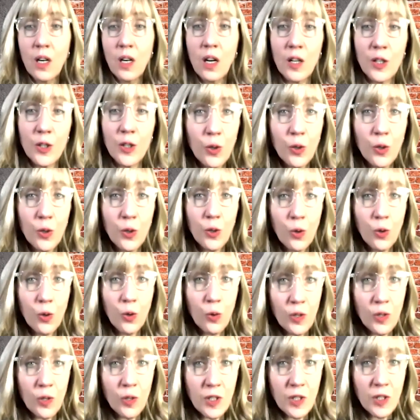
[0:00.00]
Are you going to
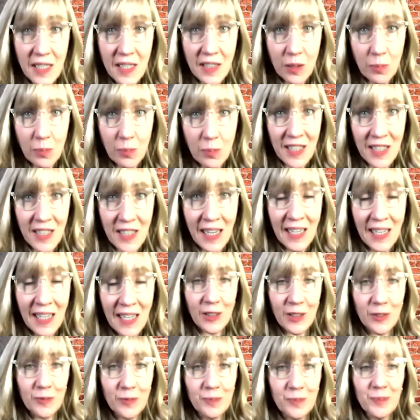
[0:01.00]
be attending P D A
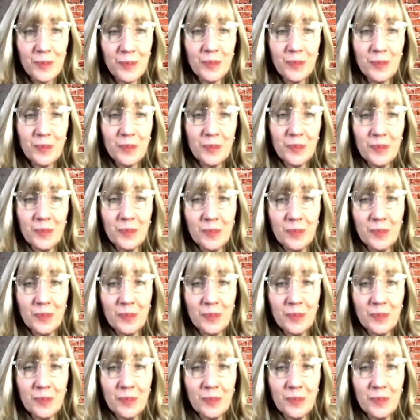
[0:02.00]
C?